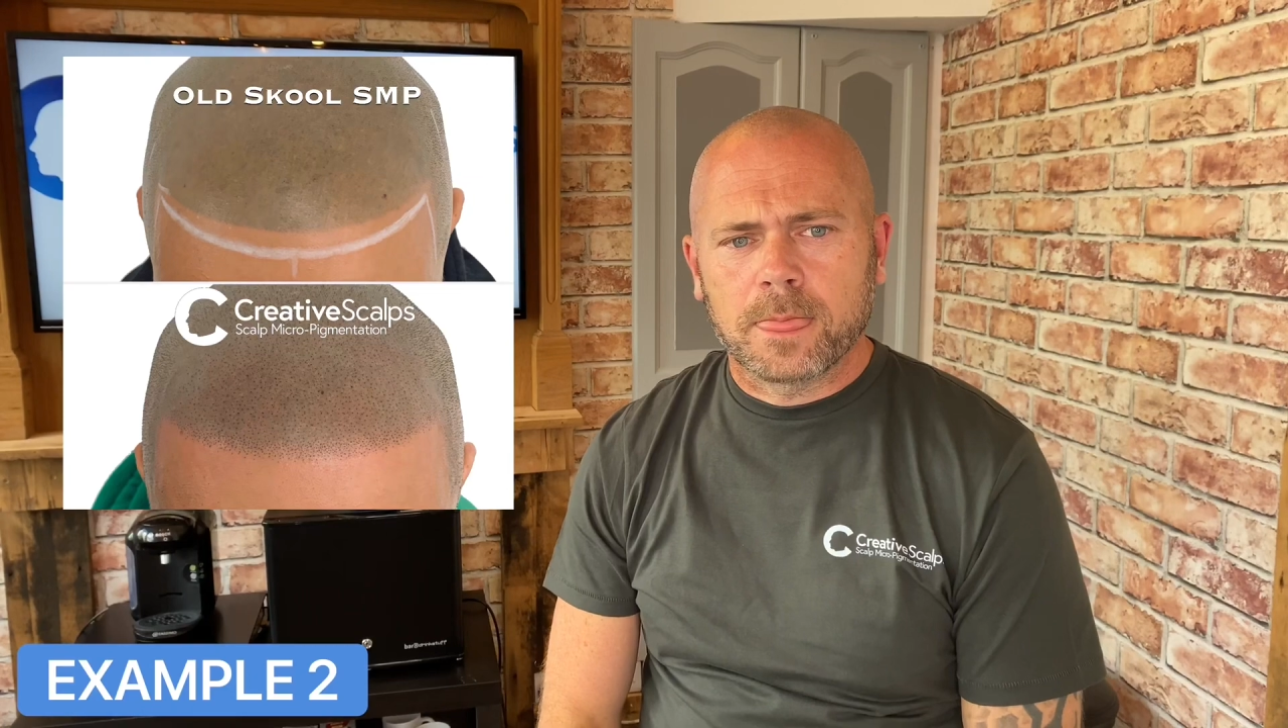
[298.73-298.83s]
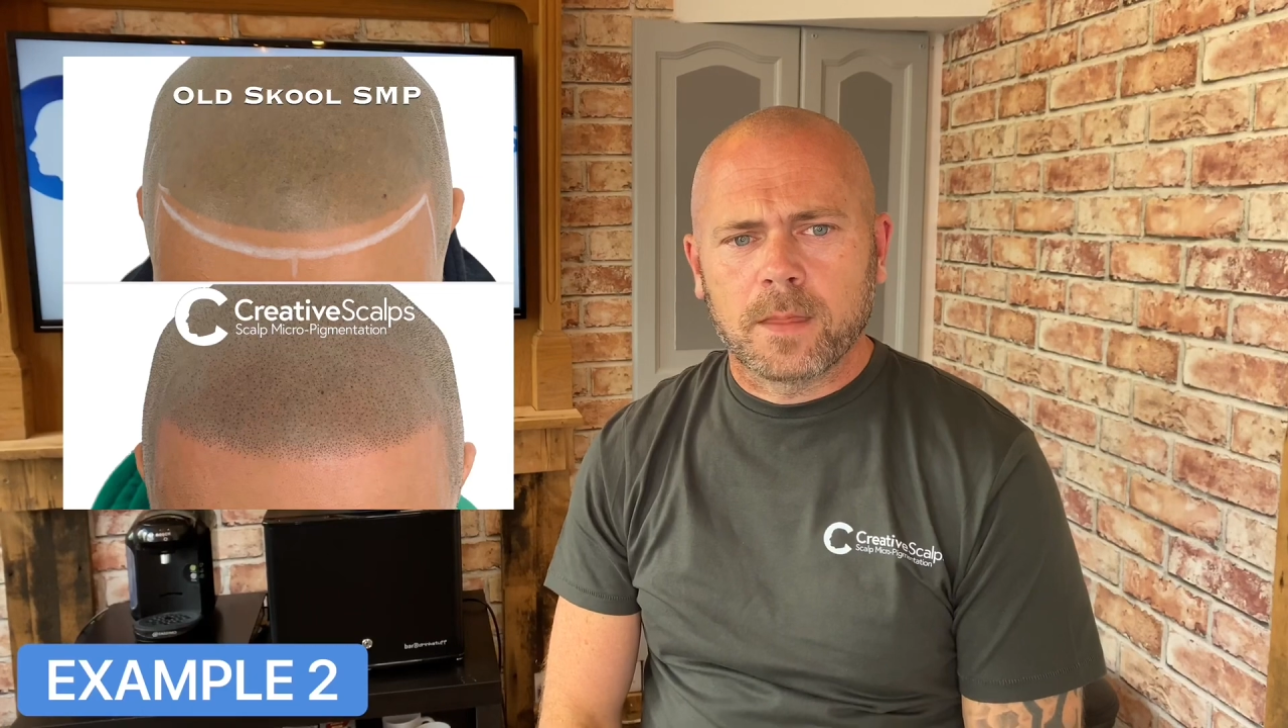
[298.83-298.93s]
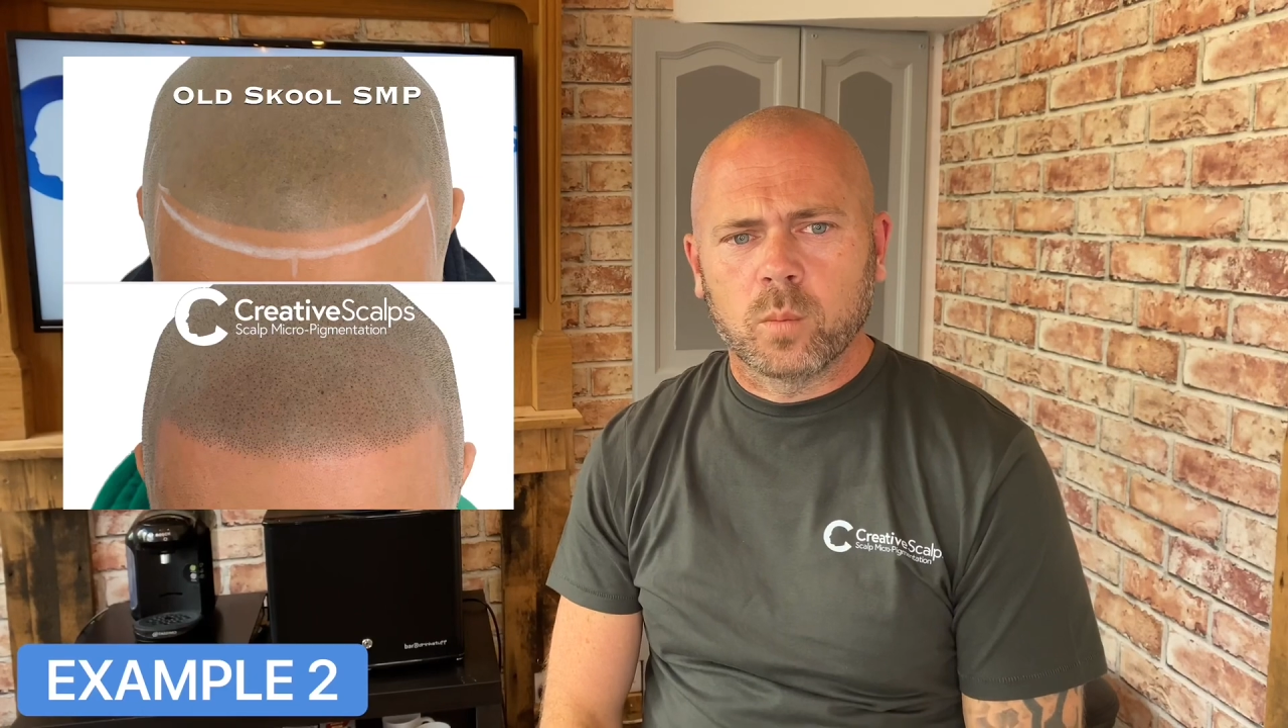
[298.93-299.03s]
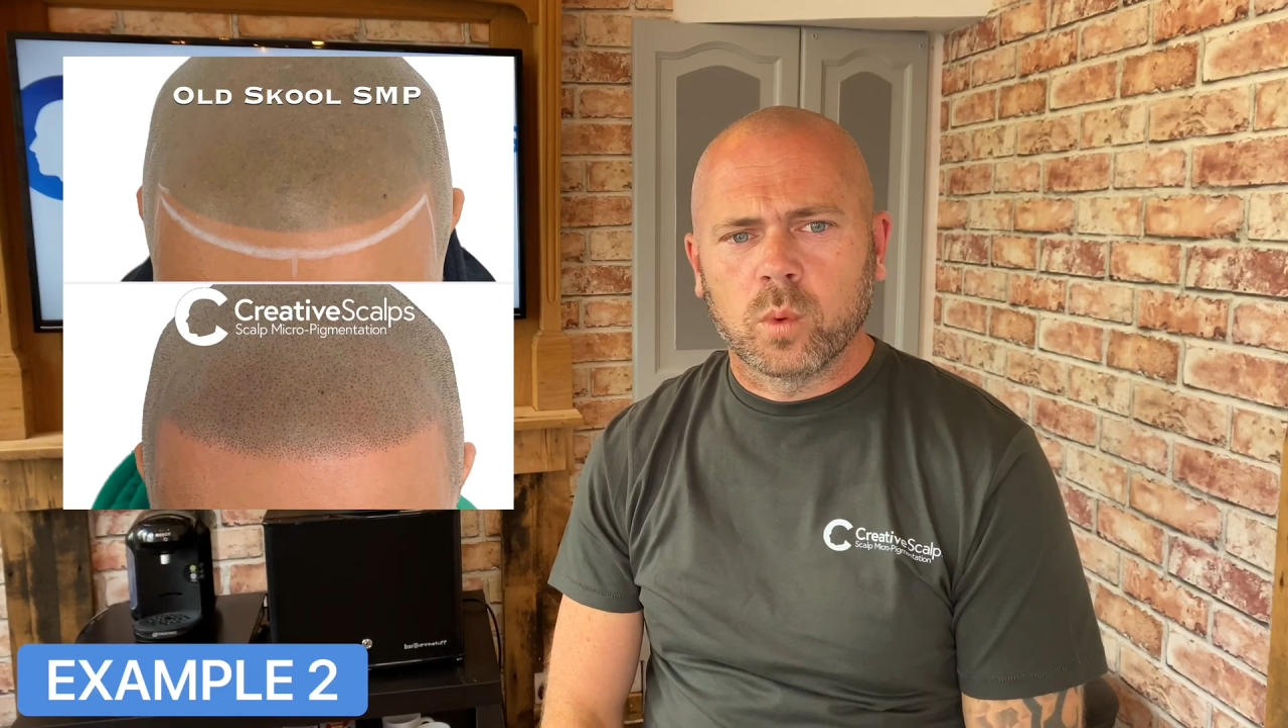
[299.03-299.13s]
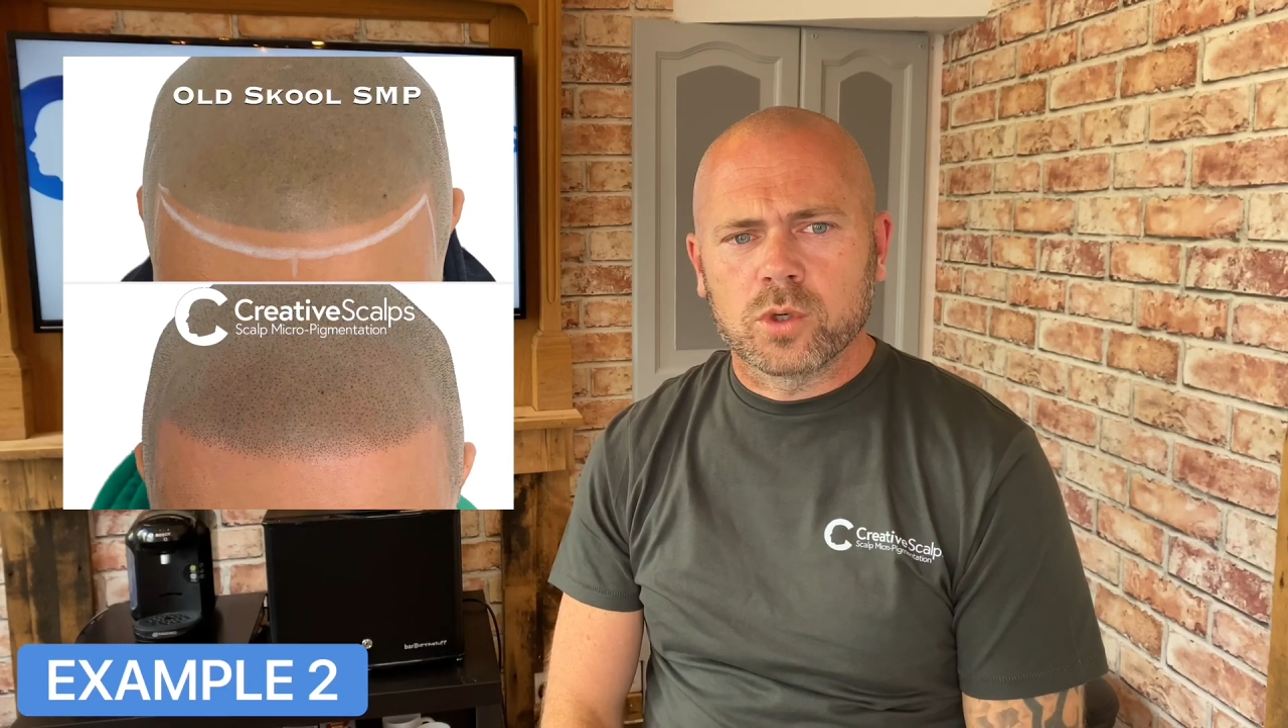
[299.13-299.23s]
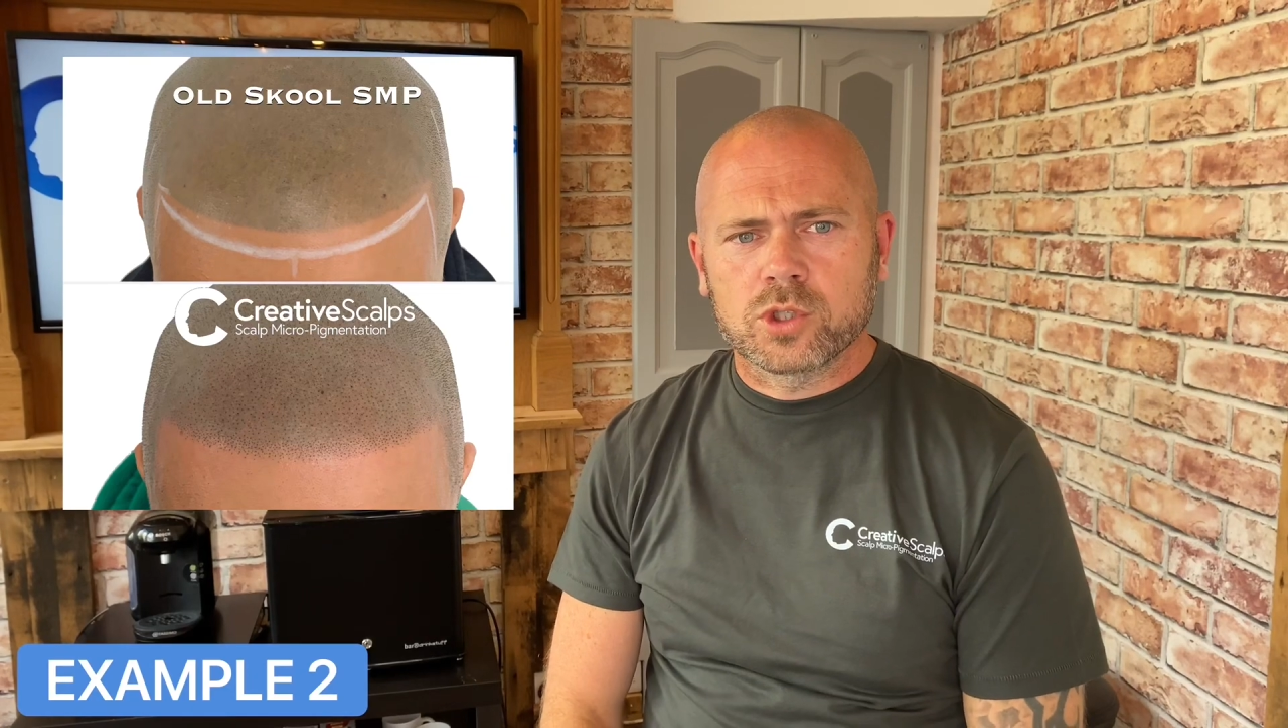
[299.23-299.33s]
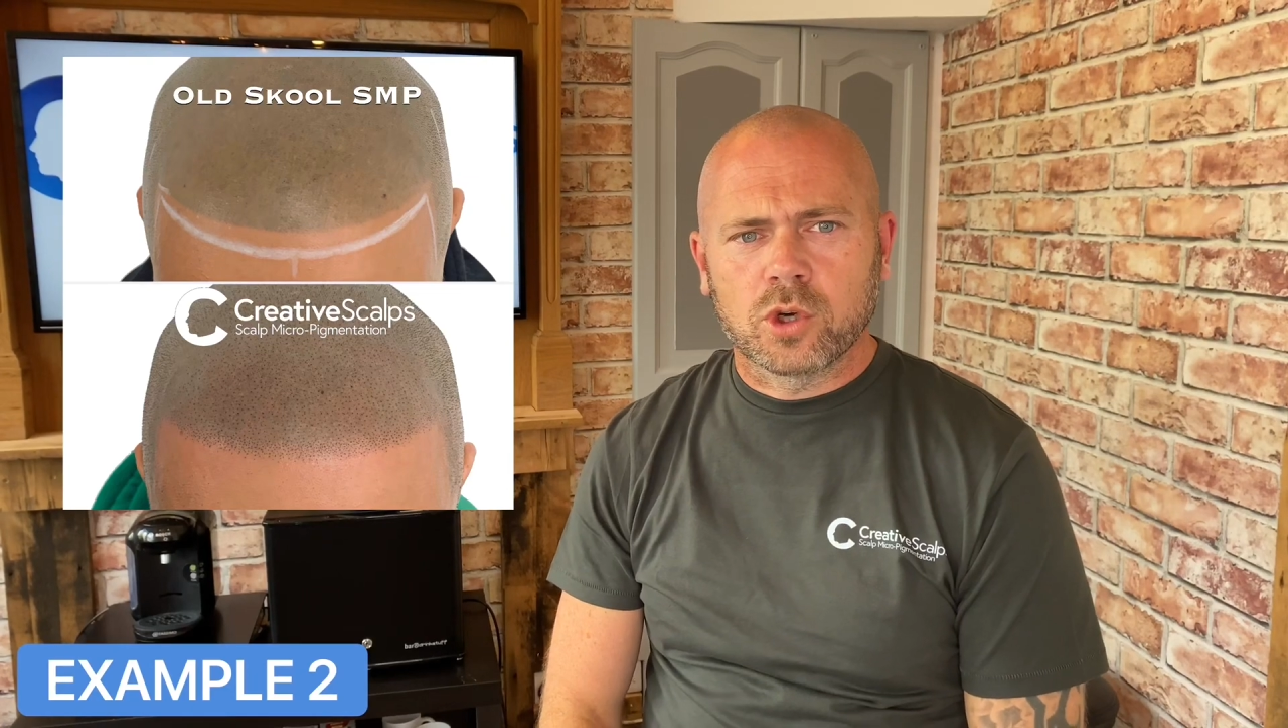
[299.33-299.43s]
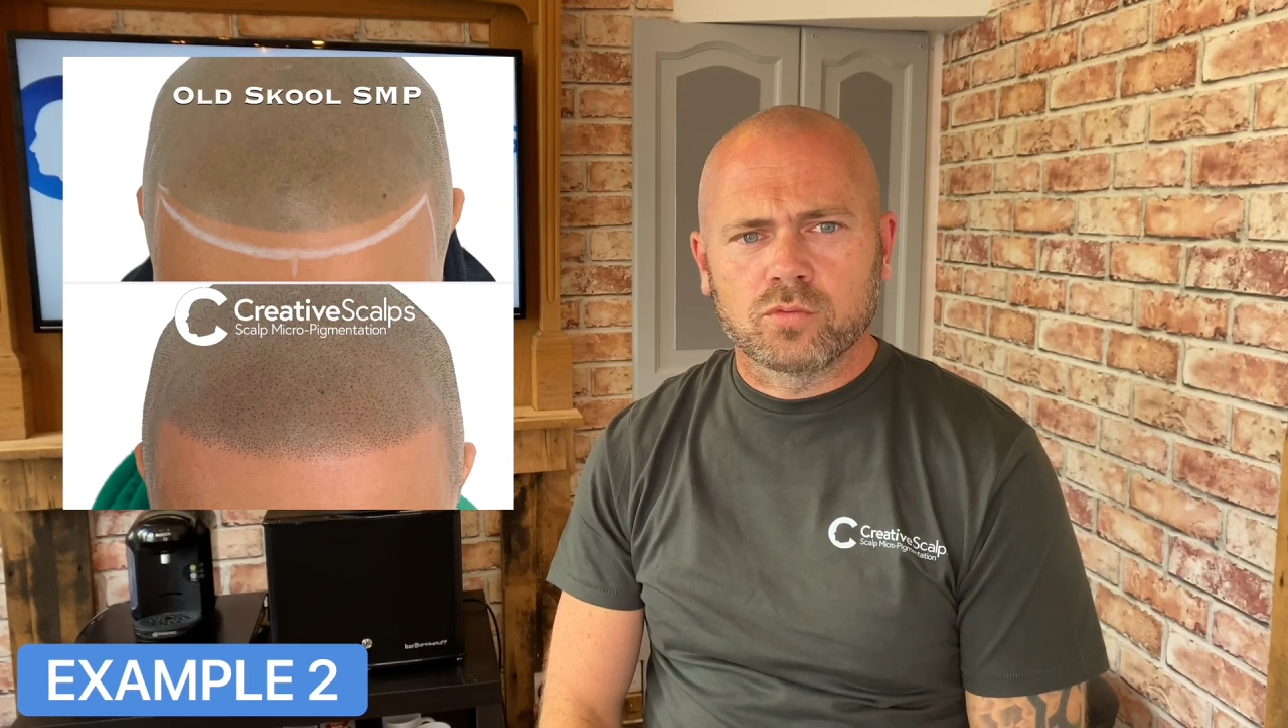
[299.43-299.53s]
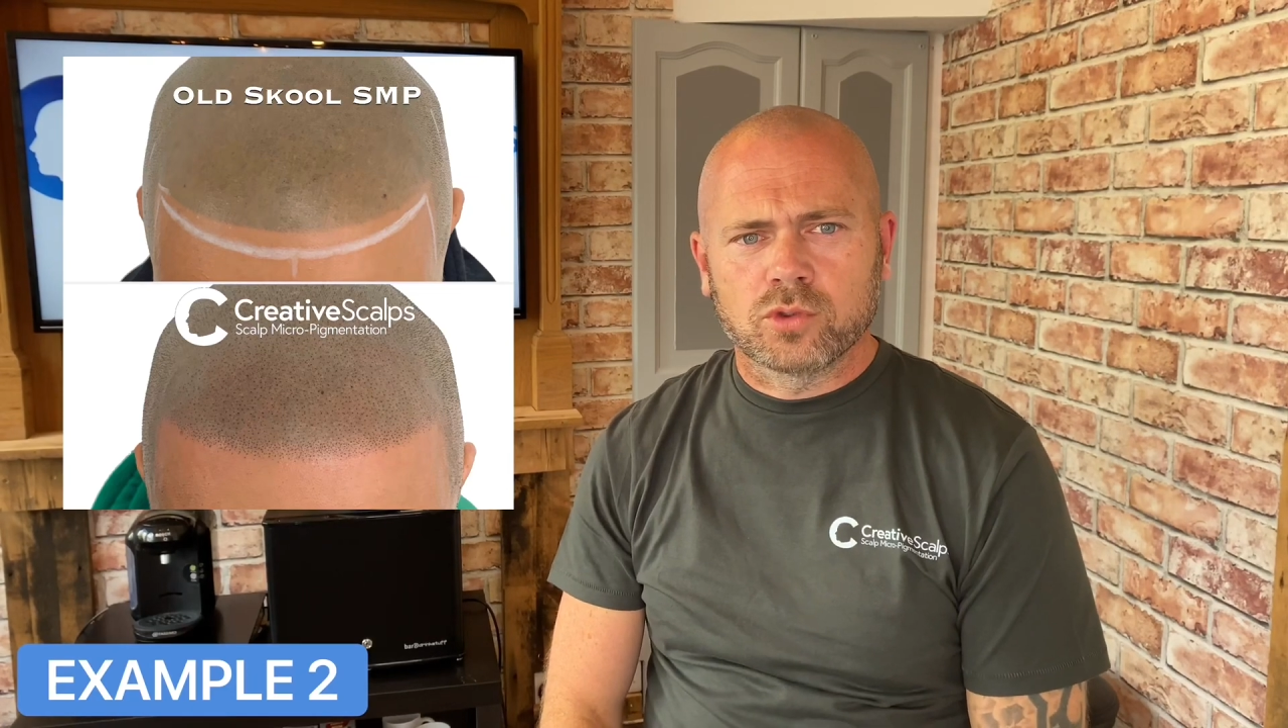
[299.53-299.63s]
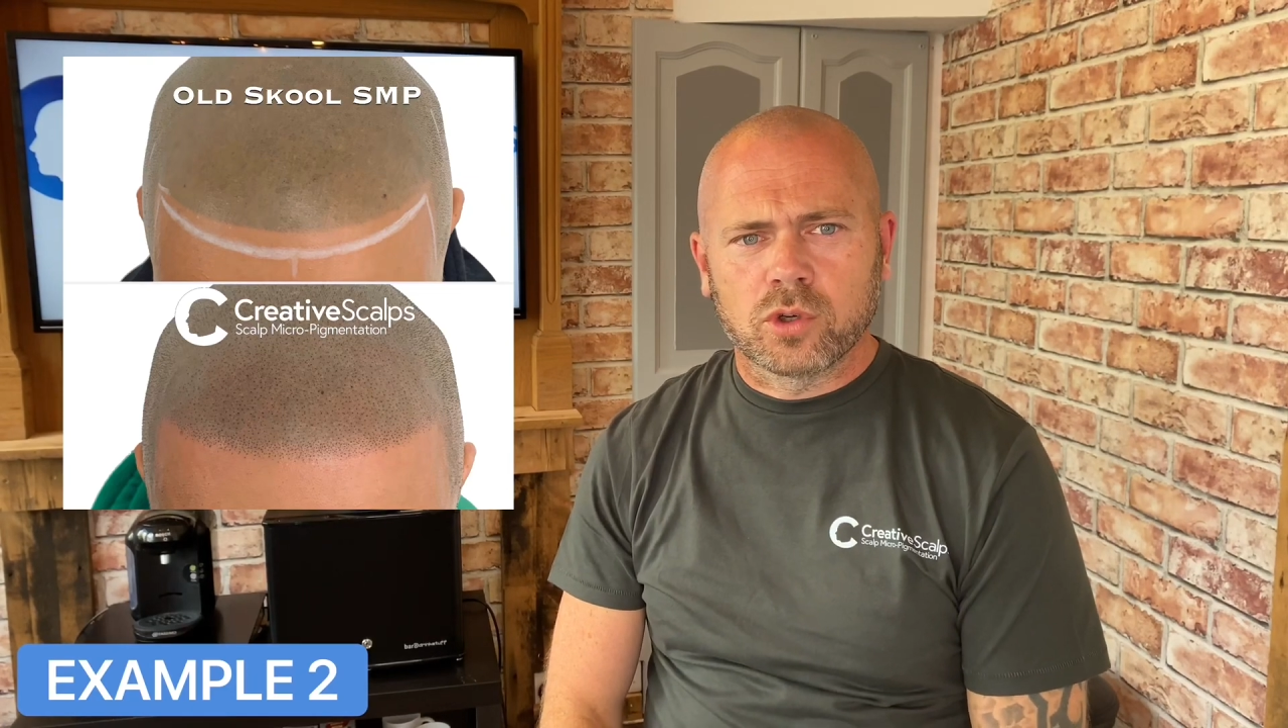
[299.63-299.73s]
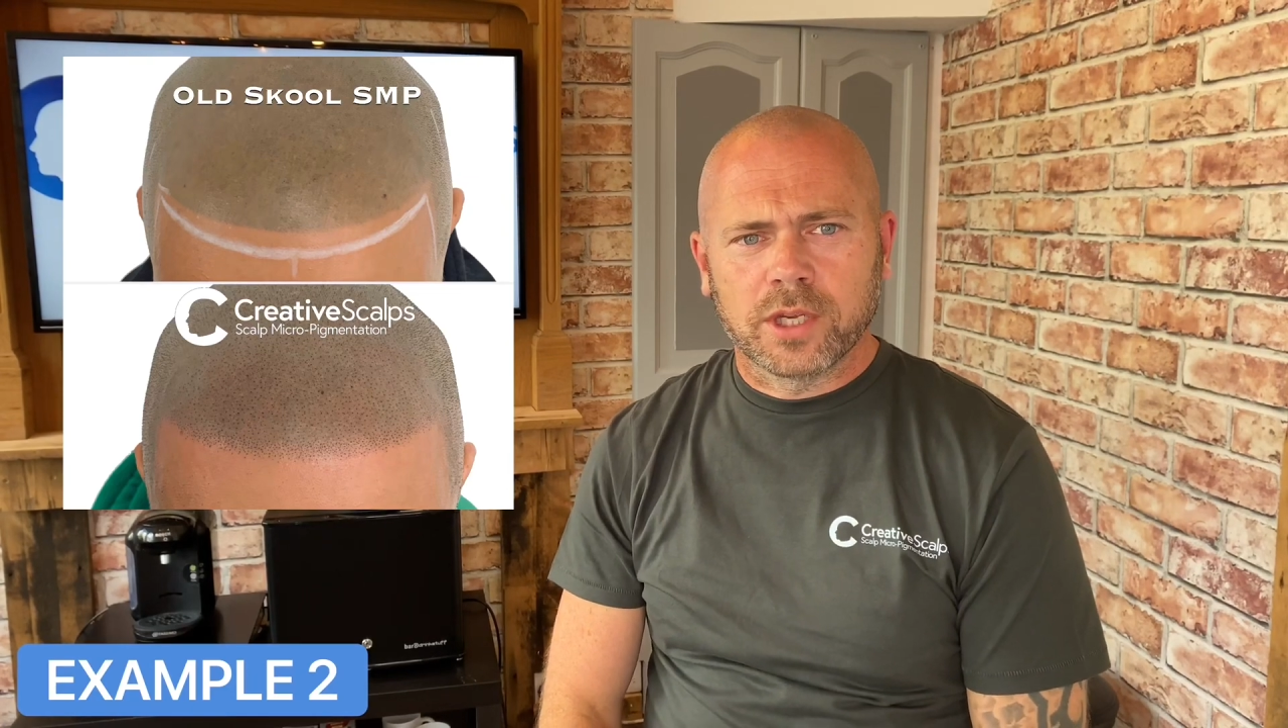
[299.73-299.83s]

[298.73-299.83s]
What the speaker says: what's gone wrong